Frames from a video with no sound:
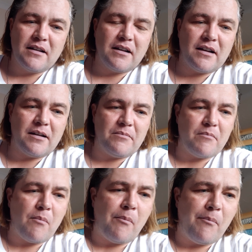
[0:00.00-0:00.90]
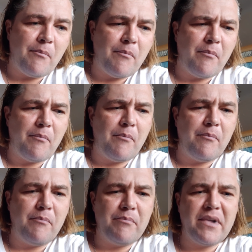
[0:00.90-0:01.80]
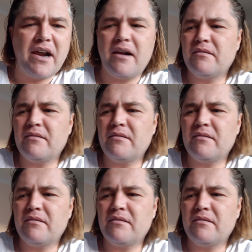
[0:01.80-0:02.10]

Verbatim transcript: Um, yeah,